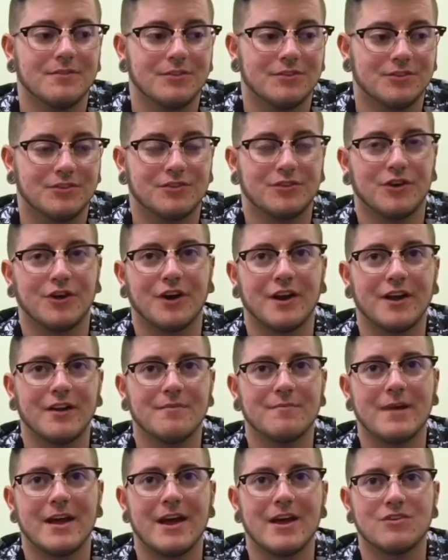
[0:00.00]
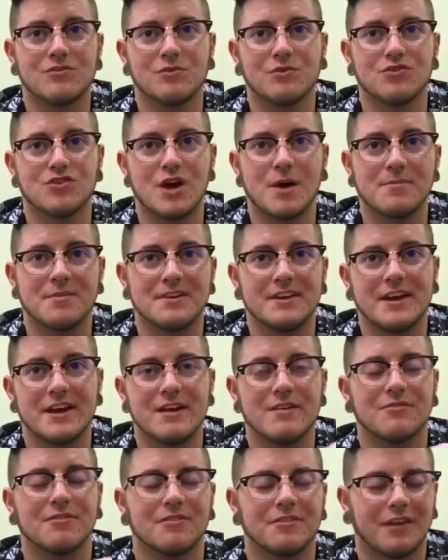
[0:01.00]
starting my actual job the day
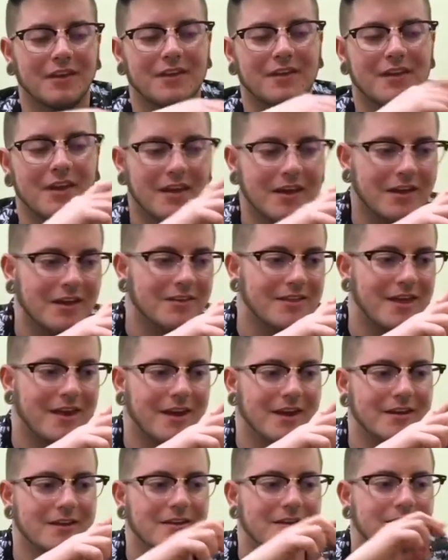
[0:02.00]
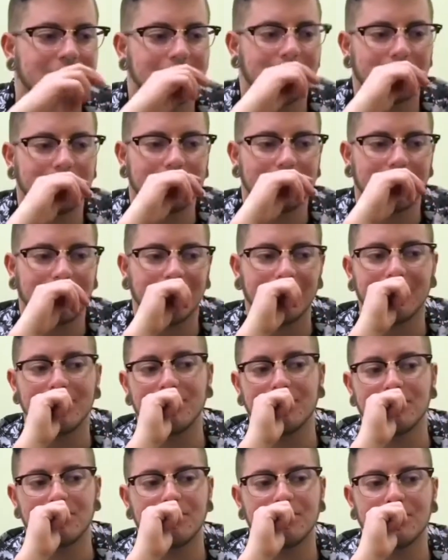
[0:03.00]
of was like getting that ID because I was like oh,
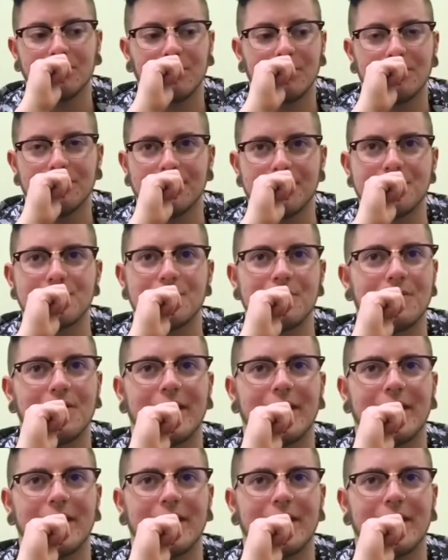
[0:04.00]
this is so official.